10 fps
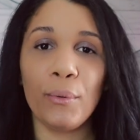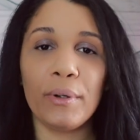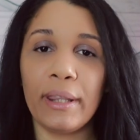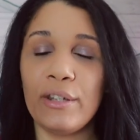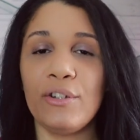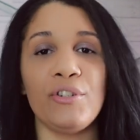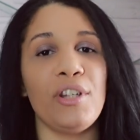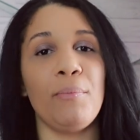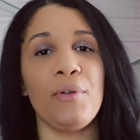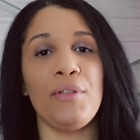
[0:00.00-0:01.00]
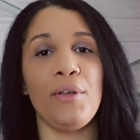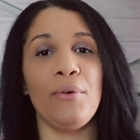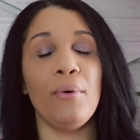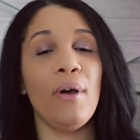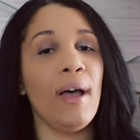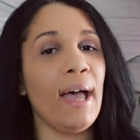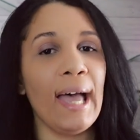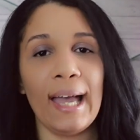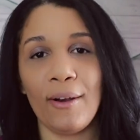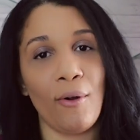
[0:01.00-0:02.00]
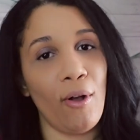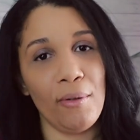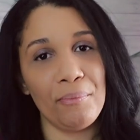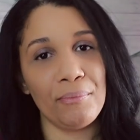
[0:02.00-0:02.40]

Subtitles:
or relationship with you at all.